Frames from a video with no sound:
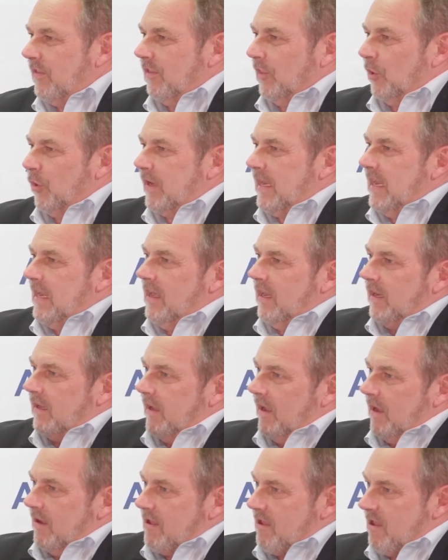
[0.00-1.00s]
looking at
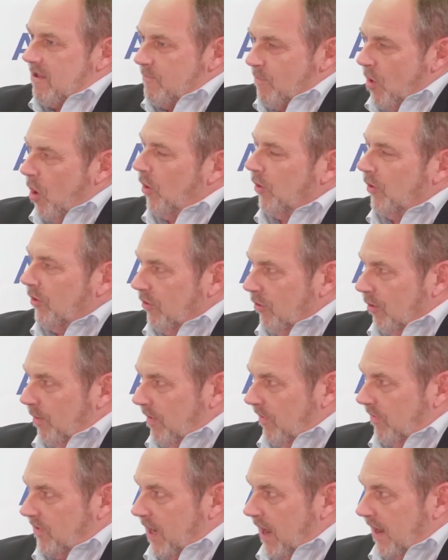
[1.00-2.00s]
a smaller
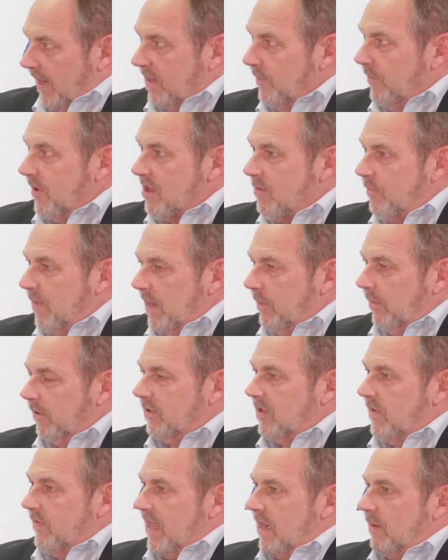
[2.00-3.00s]
group of documents, be able
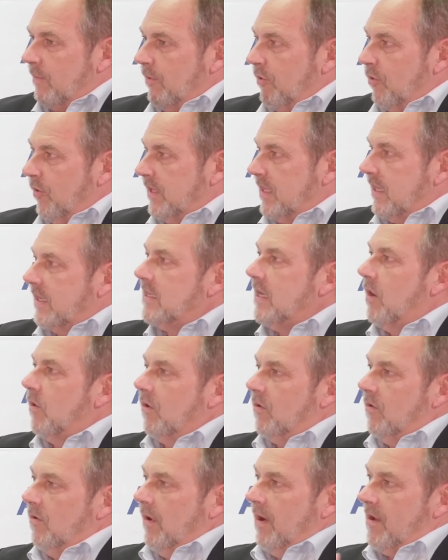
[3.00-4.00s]
to then predict
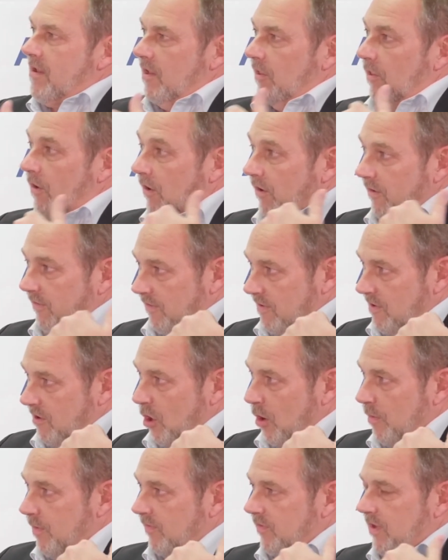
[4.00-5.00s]
out across a larger
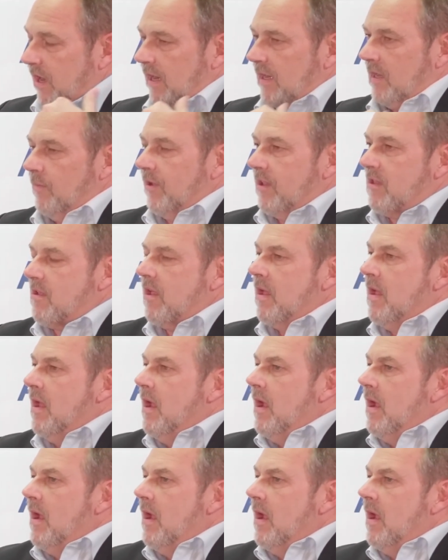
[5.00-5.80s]
scope of documents.